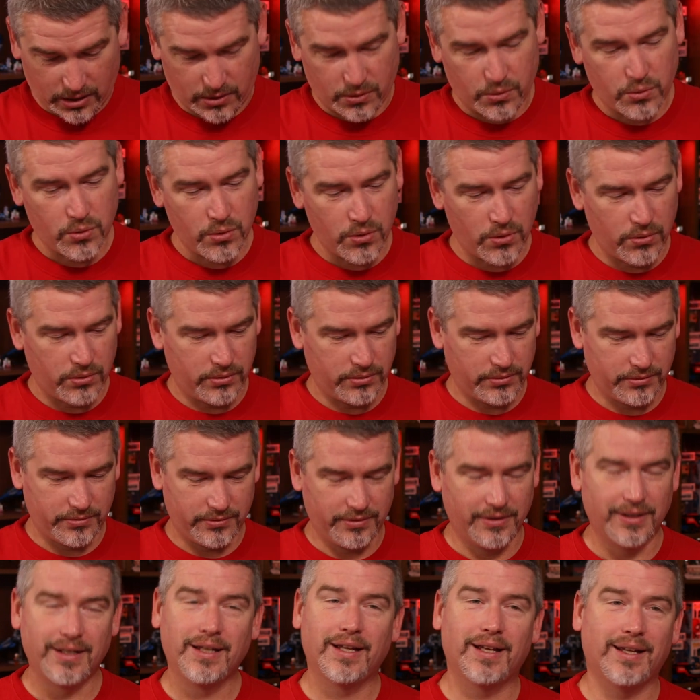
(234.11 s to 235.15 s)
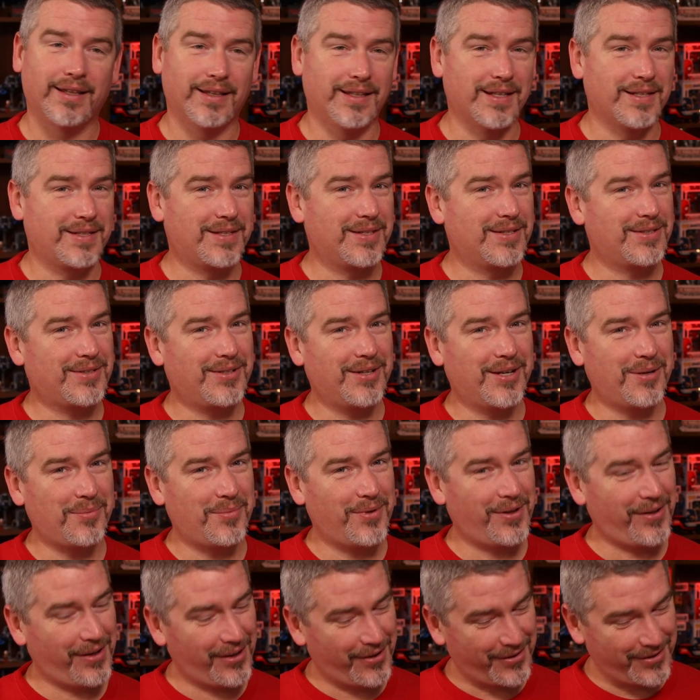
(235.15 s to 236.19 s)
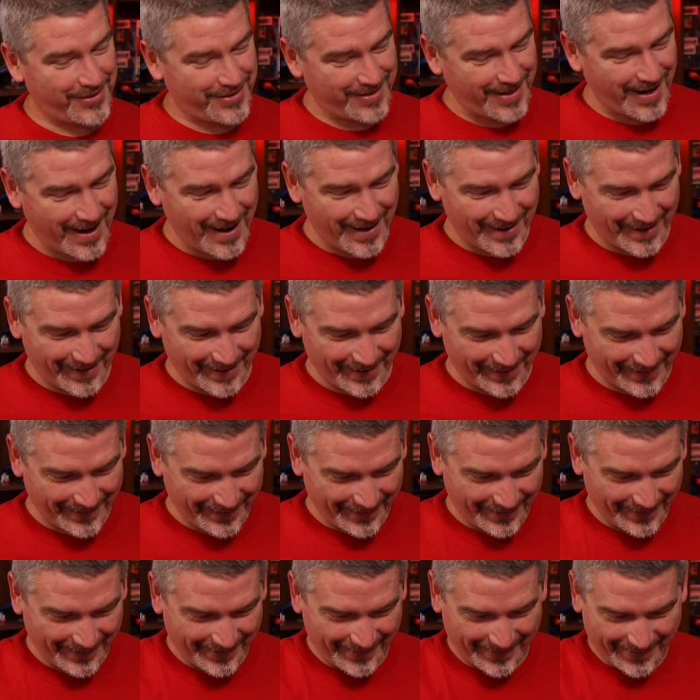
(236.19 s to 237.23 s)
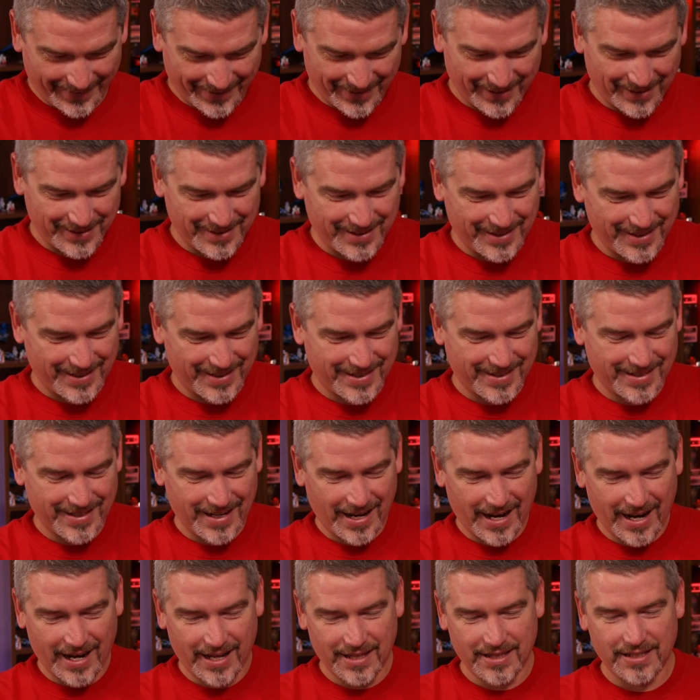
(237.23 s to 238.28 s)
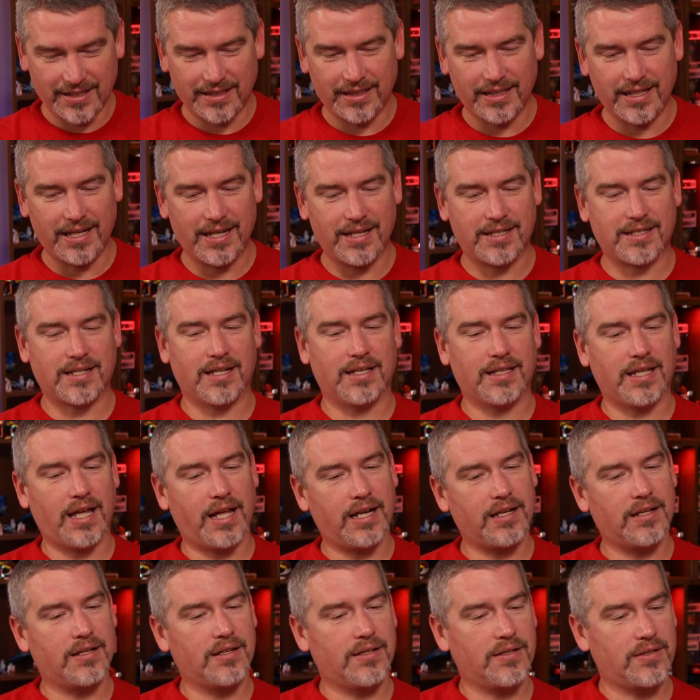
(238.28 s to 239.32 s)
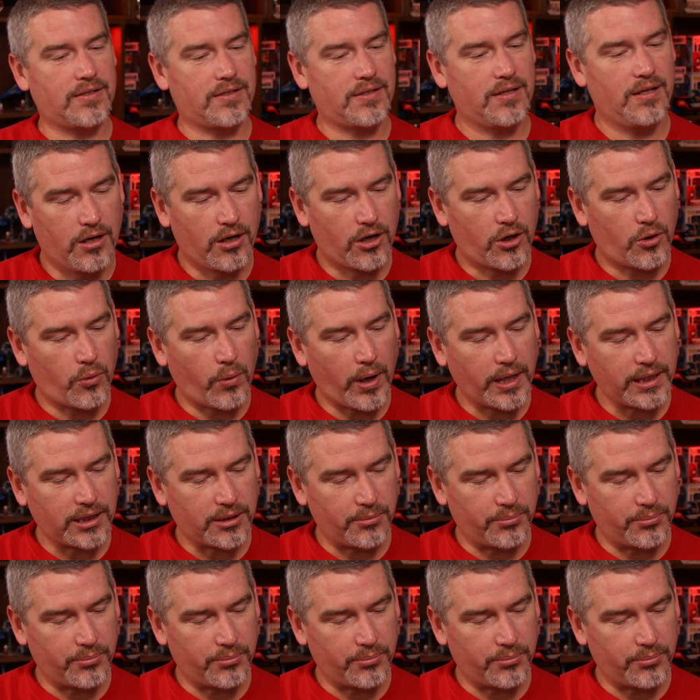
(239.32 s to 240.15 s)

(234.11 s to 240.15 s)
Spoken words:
Whew. This is gonna be entertaining, to say the least, and that is quite the